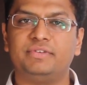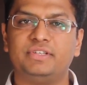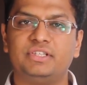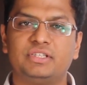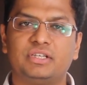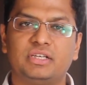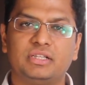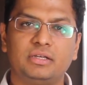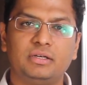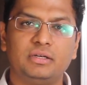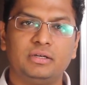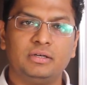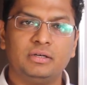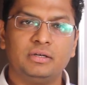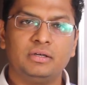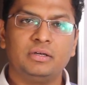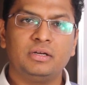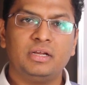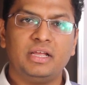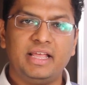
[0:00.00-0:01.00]
each other,
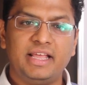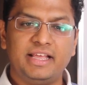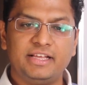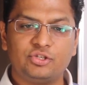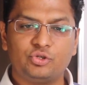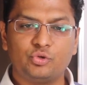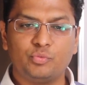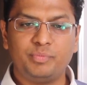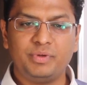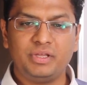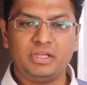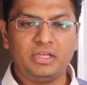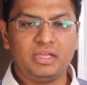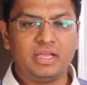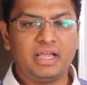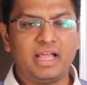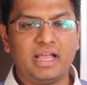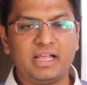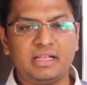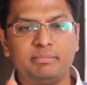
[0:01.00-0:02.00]
A is to B
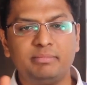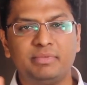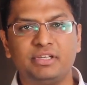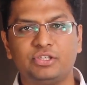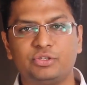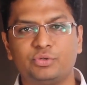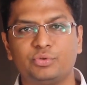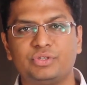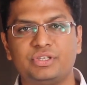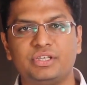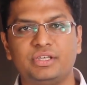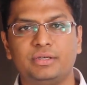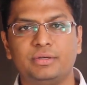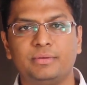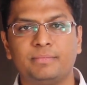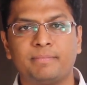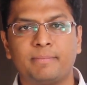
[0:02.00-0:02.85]
and B is to C.